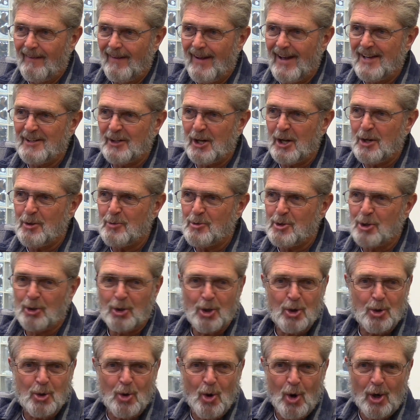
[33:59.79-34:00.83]
And you
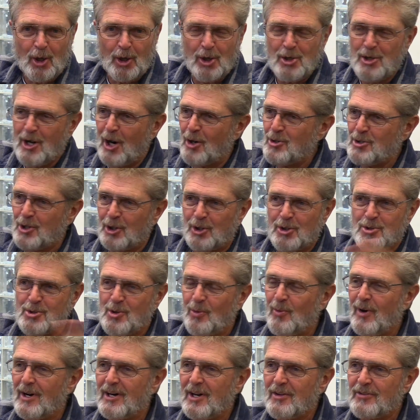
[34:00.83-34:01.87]
can cook in there. You could
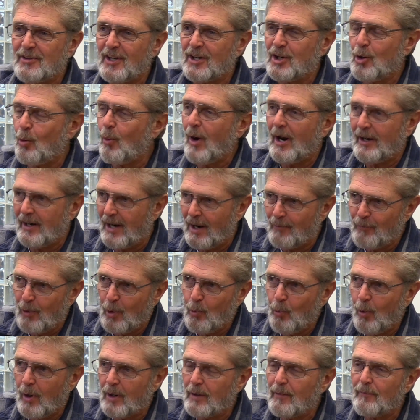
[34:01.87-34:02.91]
do anything you want. Every
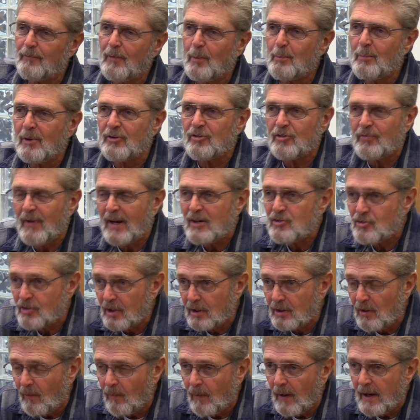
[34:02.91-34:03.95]
one of them is
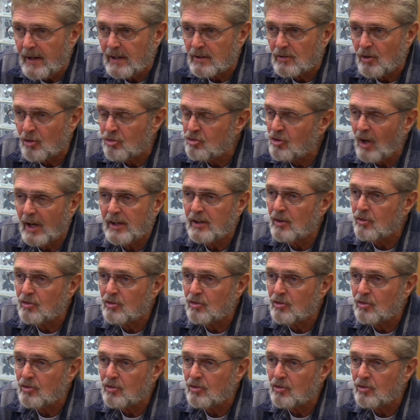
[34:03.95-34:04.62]
facing the lake. The site